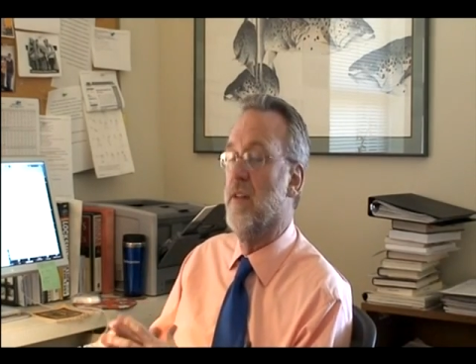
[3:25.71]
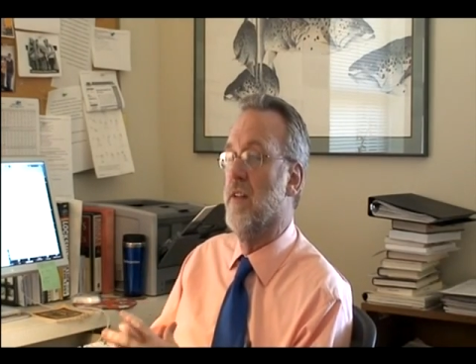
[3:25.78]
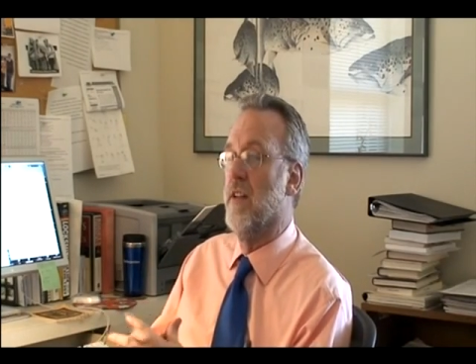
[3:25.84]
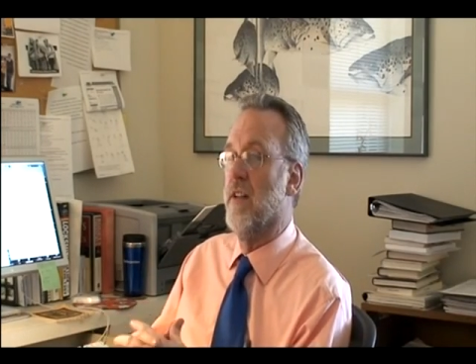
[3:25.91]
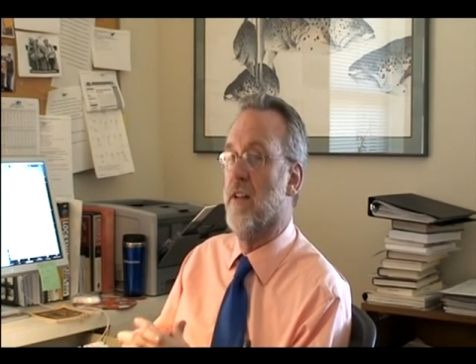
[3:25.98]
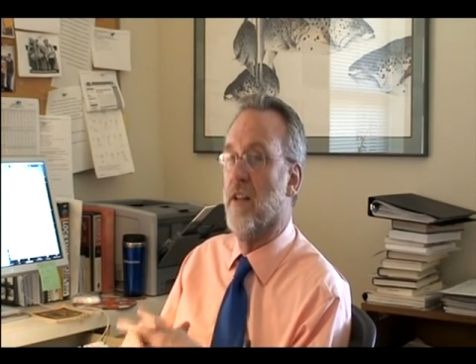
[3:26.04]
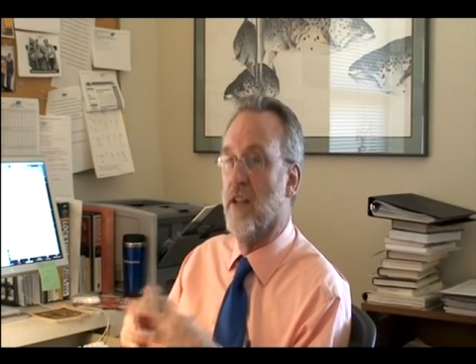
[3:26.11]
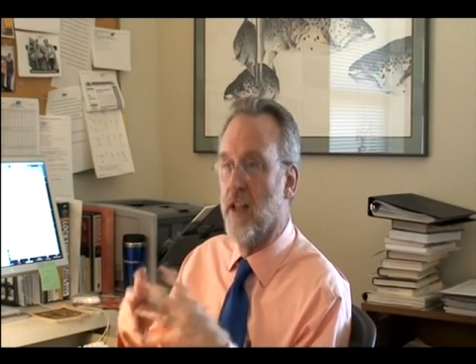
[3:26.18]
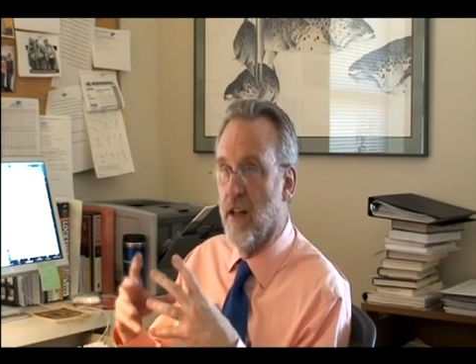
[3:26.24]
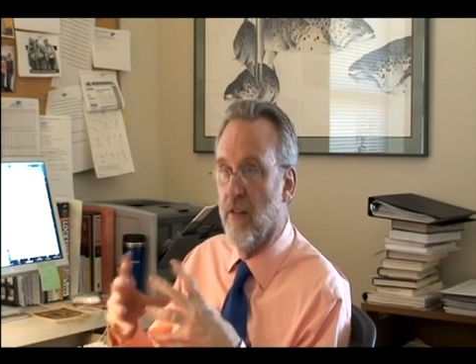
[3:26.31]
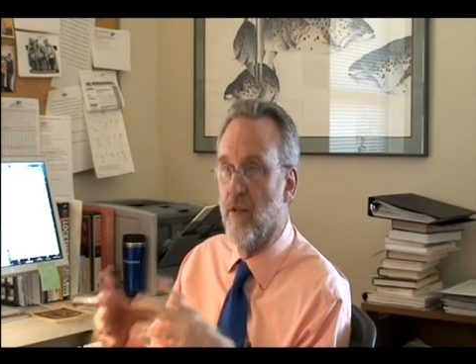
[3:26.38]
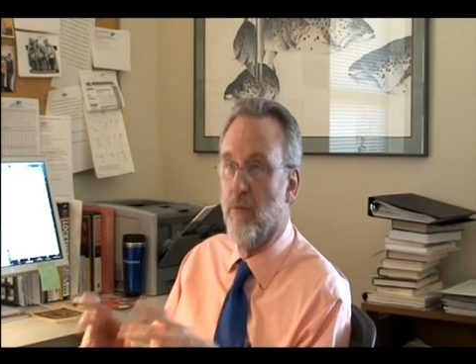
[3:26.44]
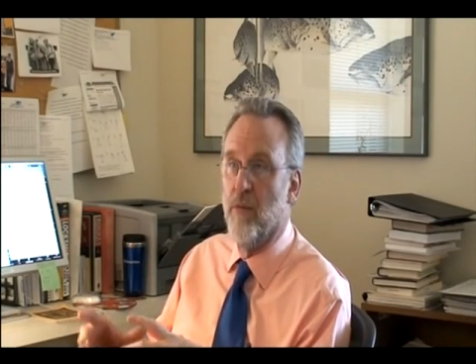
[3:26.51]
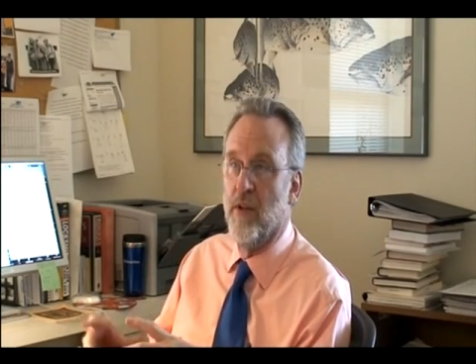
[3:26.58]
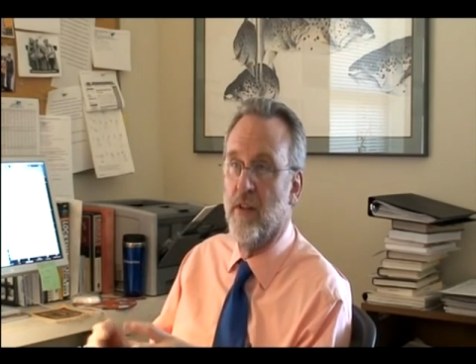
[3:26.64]
That the
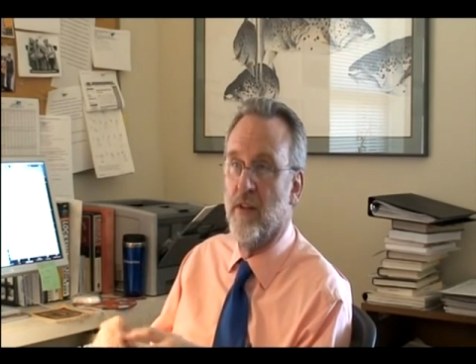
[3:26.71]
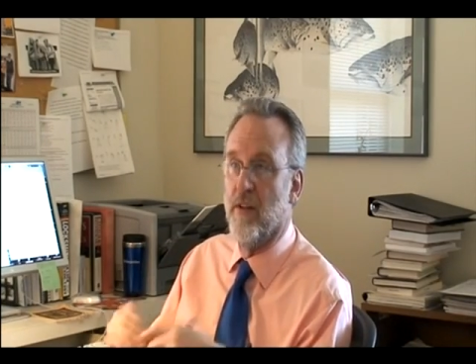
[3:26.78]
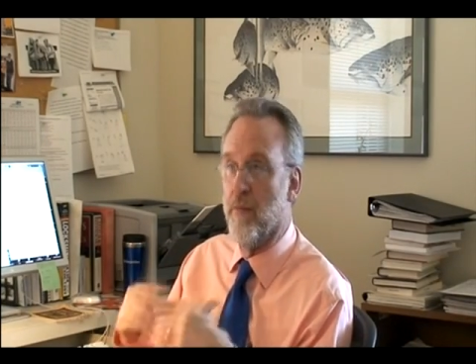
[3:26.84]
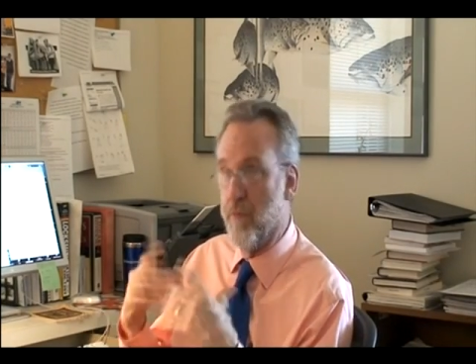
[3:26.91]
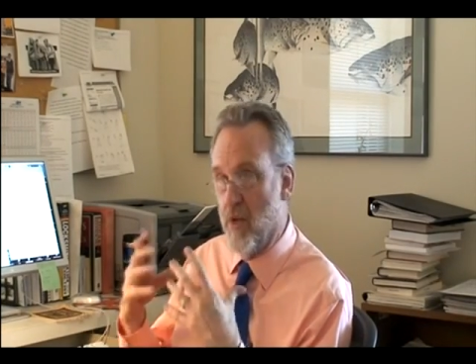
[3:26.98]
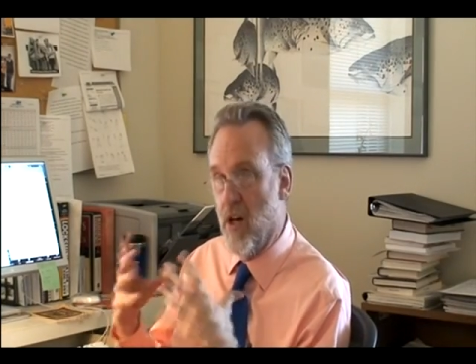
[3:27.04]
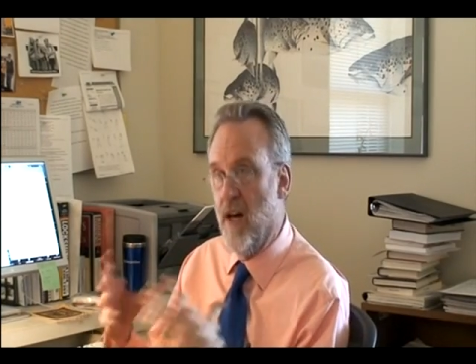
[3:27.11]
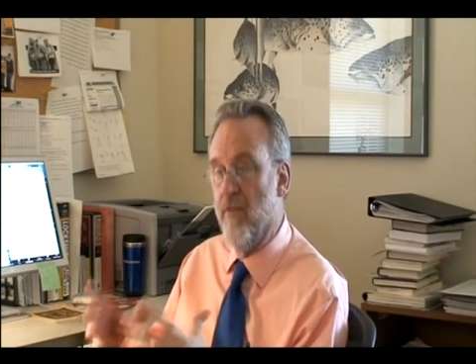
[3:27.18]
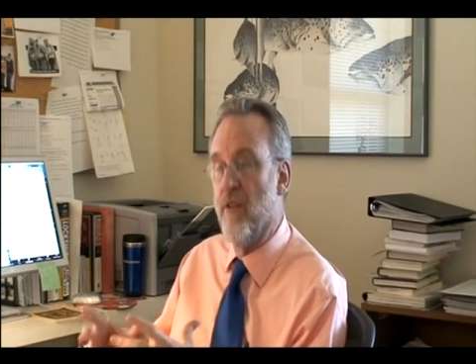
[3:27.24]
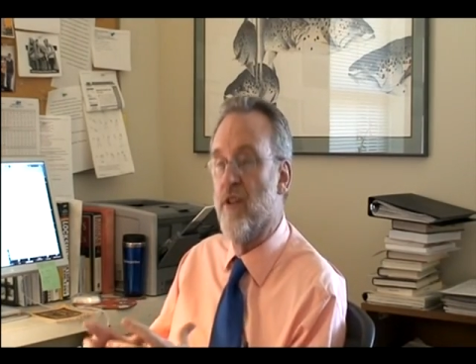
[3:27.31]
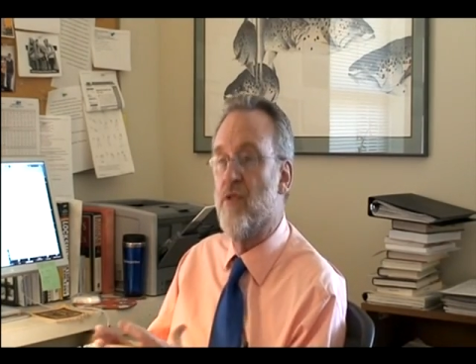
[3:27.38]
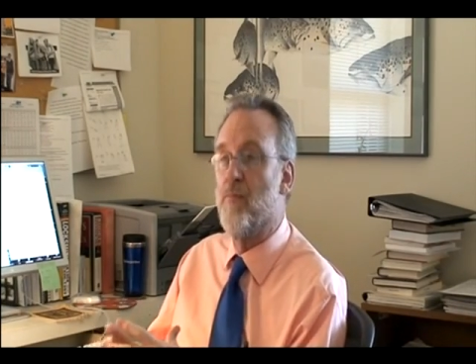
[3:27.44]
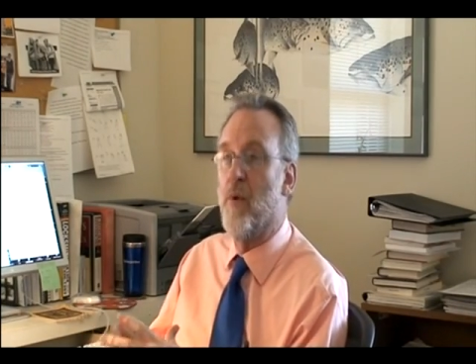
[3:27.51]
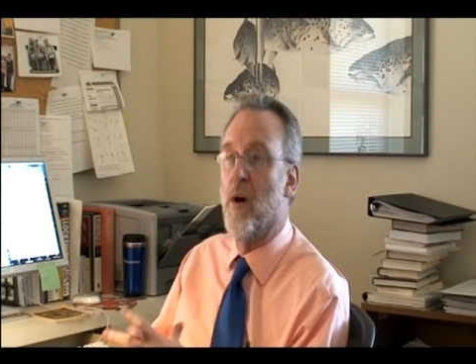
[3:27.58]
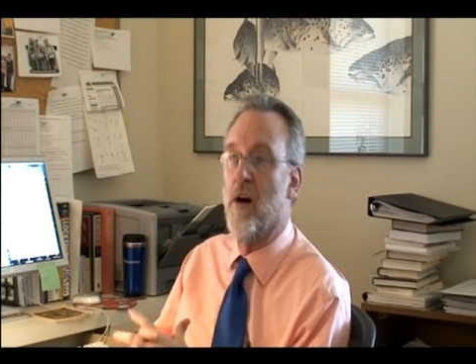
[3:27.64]
government, the
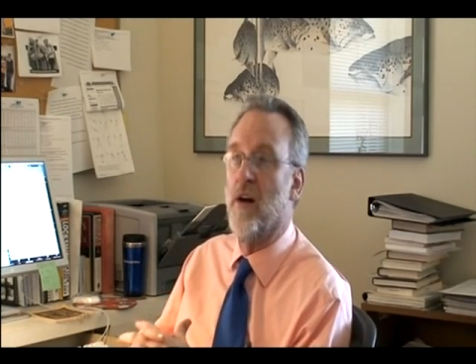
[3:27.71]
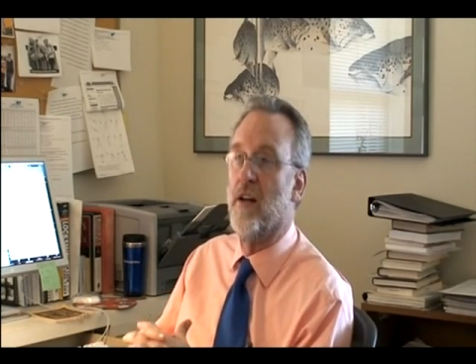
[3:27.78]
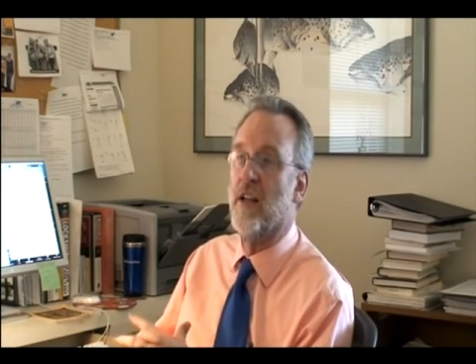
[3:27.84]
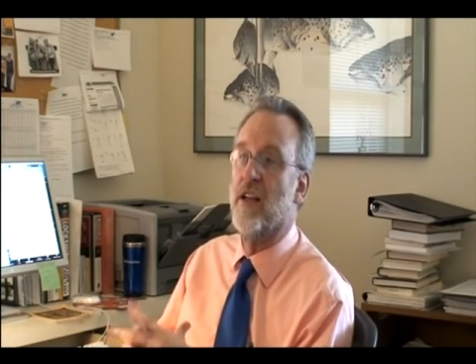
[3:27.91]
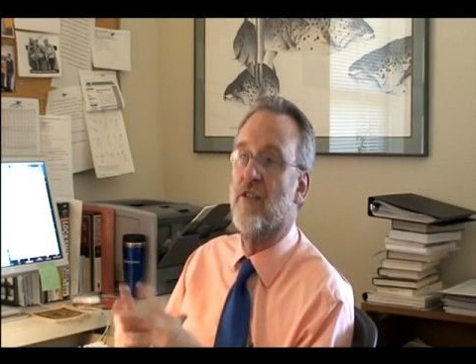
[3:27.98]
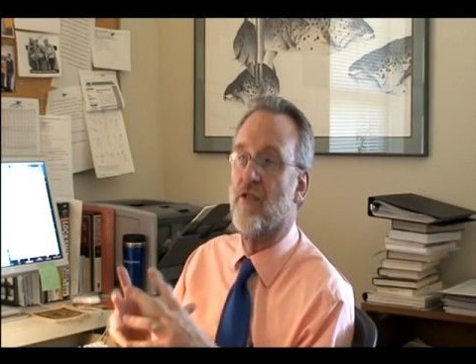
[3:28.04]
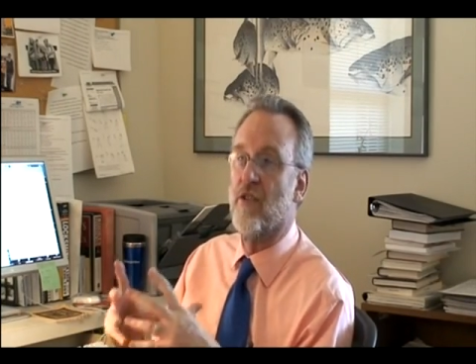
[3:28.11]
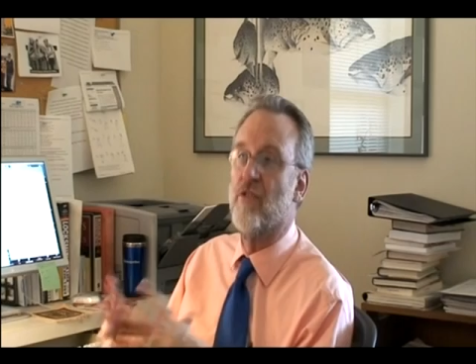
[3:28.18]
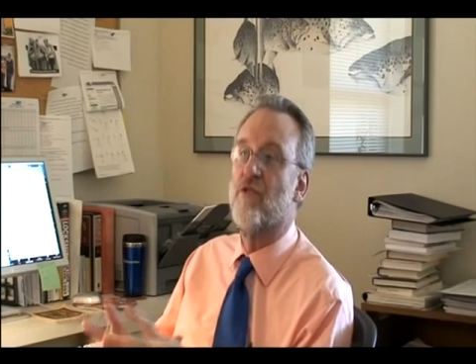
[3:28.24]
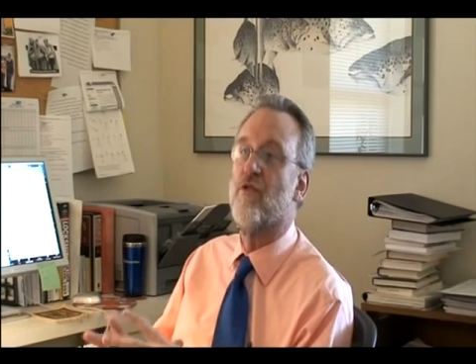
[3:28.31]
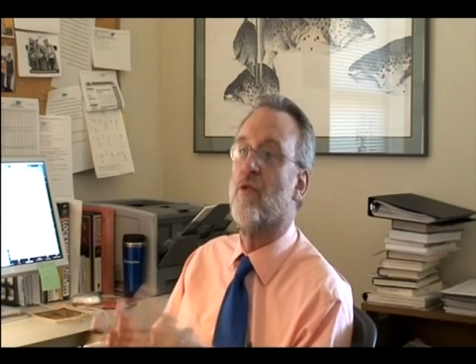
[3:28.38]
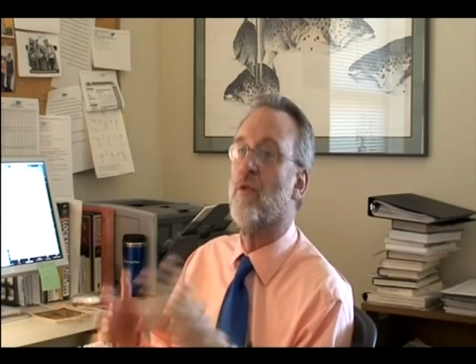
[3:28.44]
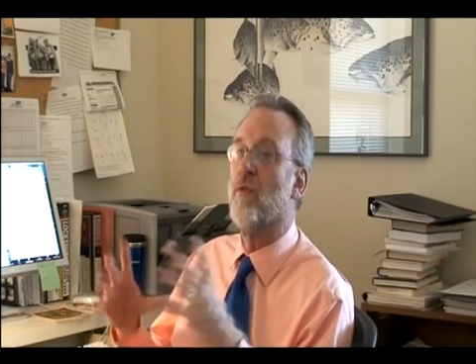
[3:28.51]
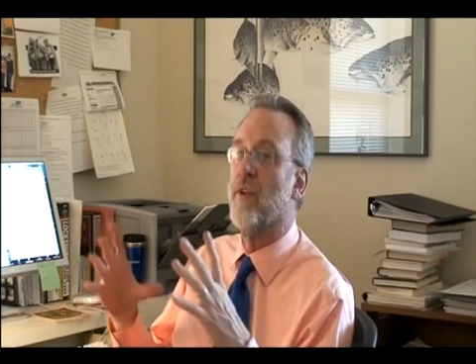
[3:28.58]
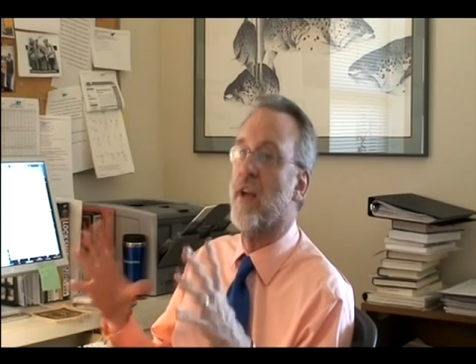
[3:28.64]
Communist Party, has
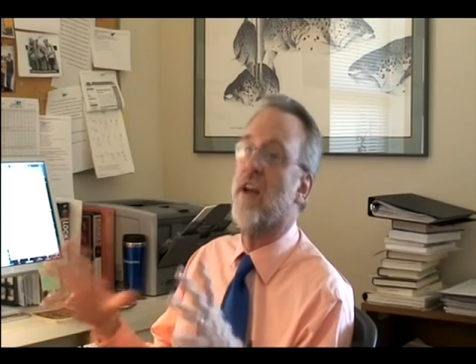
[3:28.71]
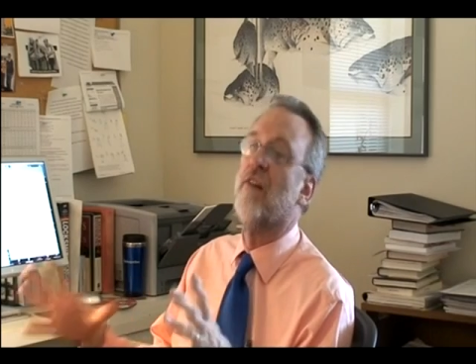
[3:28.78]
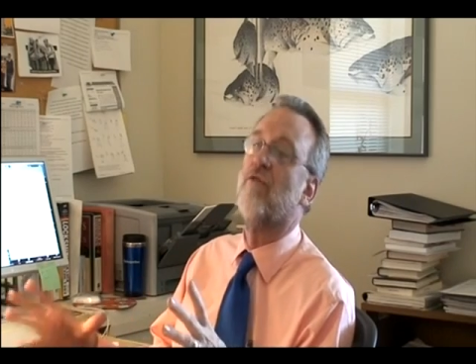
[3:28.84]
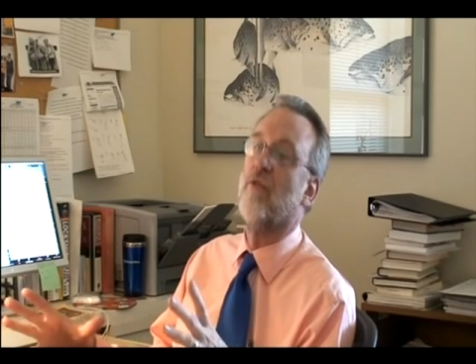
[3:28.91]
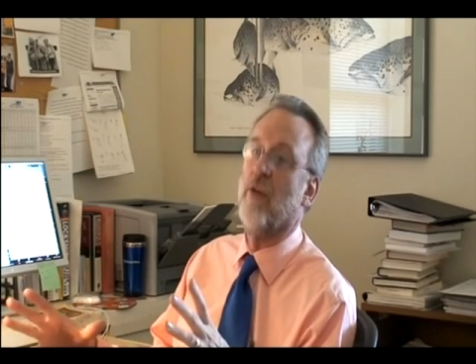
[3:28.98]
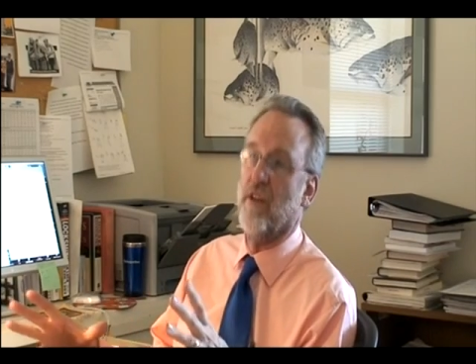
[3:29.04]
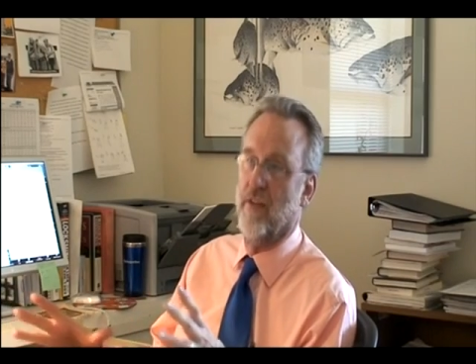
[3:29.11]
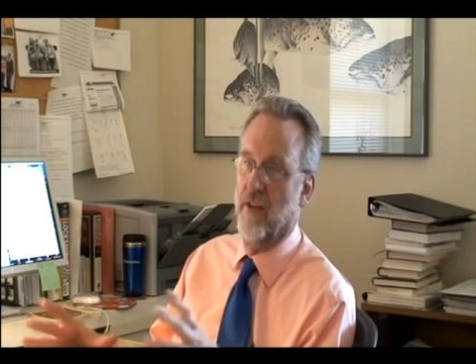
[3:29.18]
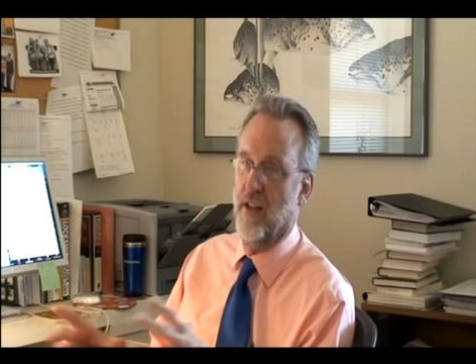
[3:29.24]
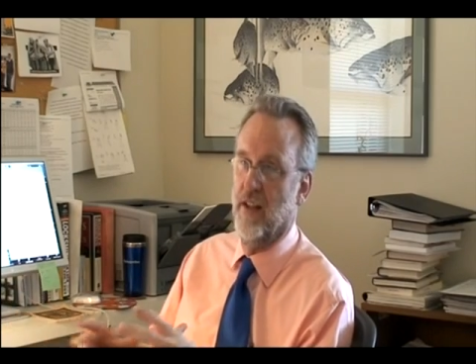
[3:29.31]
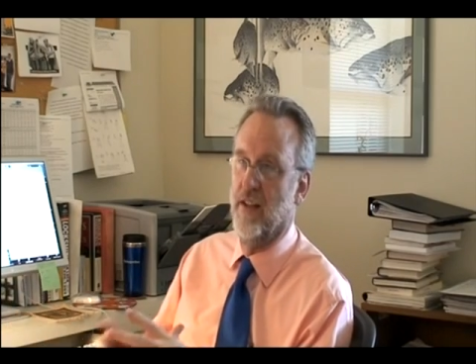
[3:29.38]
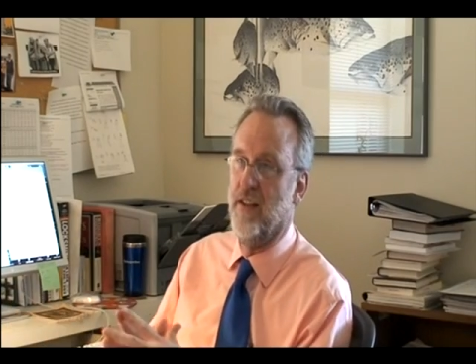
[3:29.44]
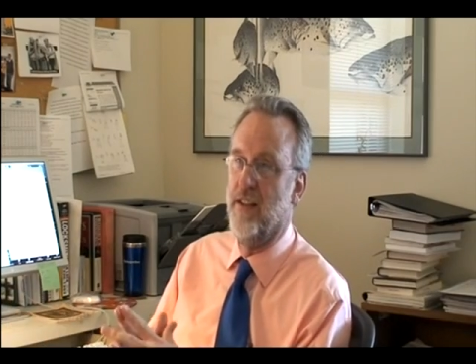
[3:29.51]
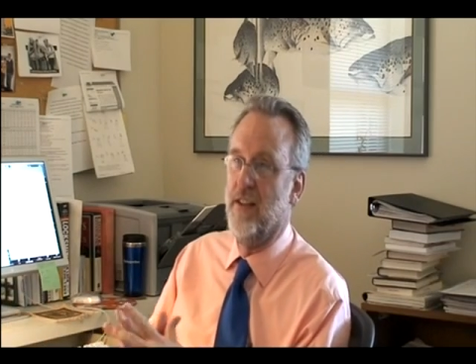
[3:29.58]
controlled everything